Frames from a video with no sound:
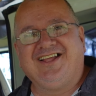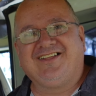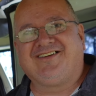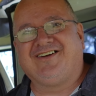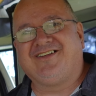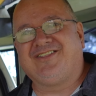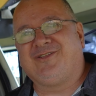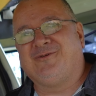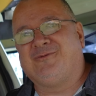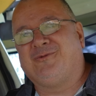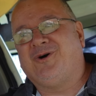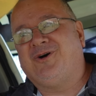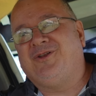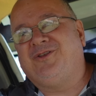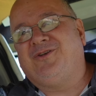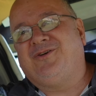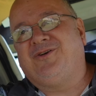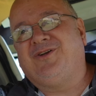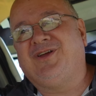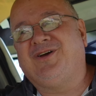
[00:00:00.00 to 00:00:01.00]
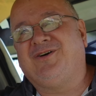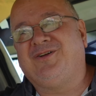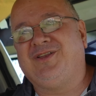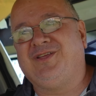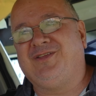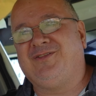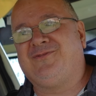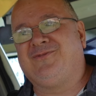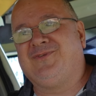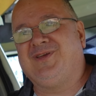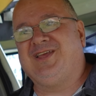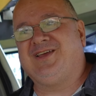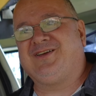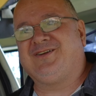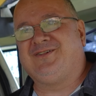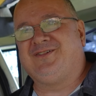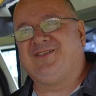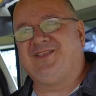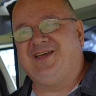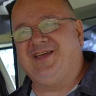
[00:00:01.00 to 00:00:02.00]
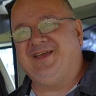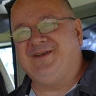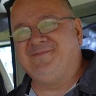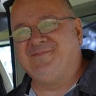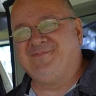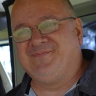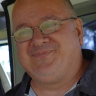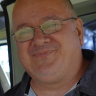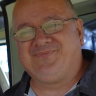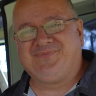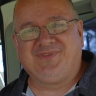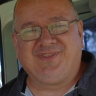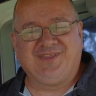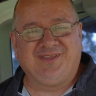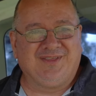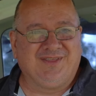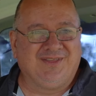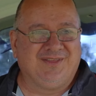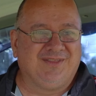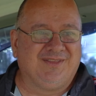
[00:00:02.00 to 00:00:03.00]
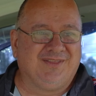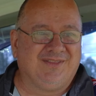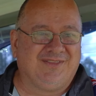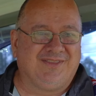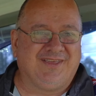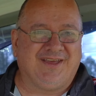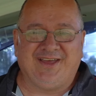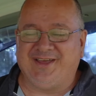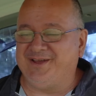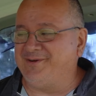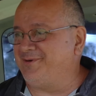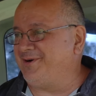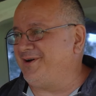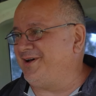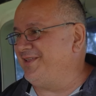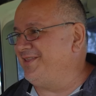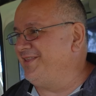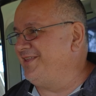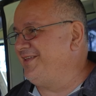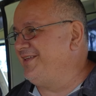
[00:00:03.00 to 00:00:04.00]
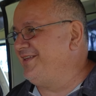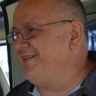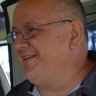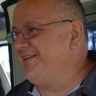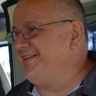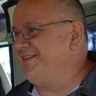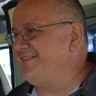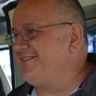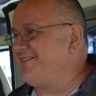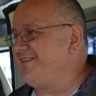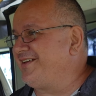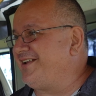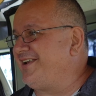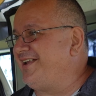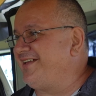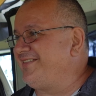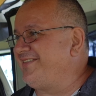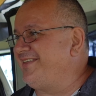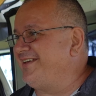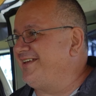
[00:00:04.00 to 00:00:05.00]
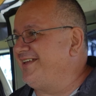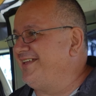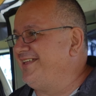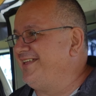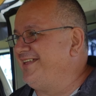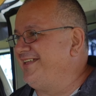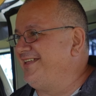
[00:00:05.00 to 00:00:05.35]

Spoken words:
He got the Wanderer on his vehicle there. Tell you what, it's a classic.